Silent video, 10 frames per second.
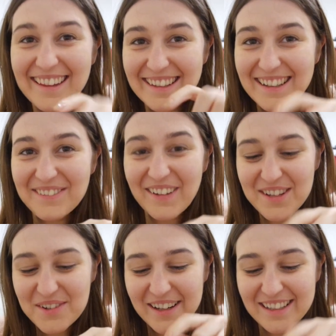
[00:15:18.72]
I think if
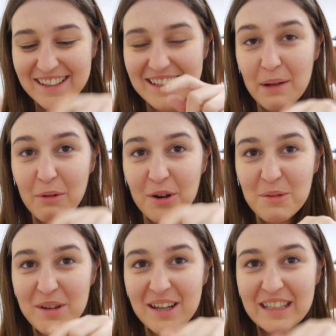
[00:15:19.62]
I drink this, I'm
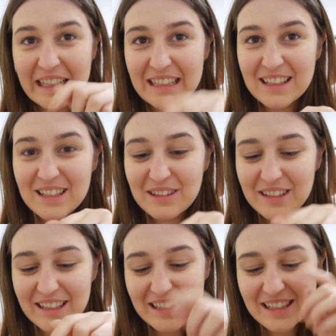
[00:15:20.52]
gonna be addicted to
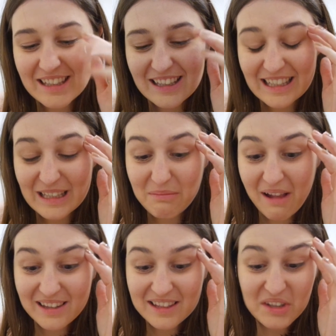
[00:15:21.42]
this. This
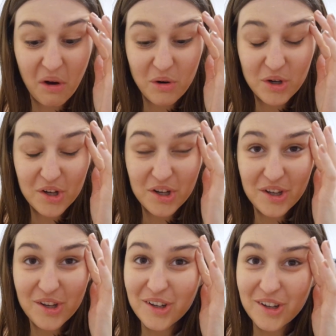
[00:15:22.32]
smells so
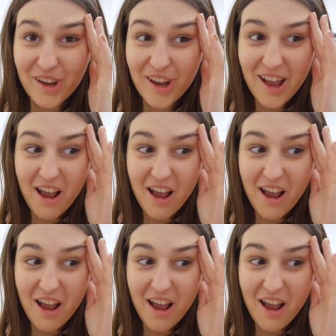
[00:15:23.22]
good.